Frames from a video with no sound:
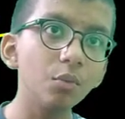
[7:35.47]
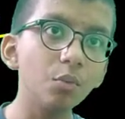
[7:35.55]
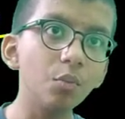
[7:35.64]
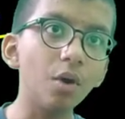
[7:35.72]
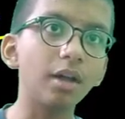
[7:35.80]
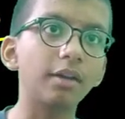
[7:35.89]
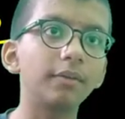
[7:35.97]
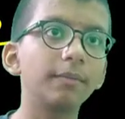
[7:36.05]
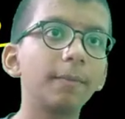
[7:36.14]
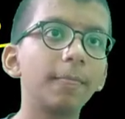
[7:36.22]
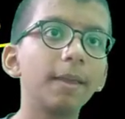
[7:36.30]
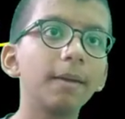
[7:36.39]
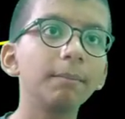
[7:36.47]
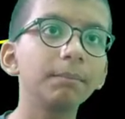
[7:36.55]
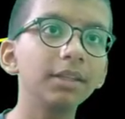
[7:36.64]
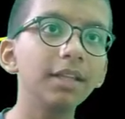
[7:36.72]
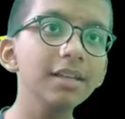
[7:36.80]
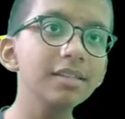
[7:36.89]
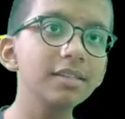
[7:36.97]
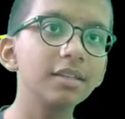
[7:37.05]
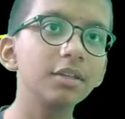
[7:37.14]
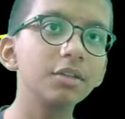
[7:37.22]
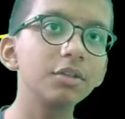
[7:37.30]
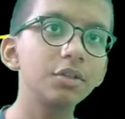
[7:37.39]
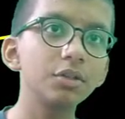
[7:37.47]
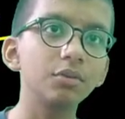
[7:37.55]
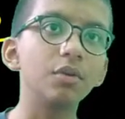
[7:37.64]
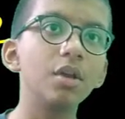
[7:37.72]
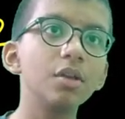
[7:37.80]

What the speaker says: 1 plus 2.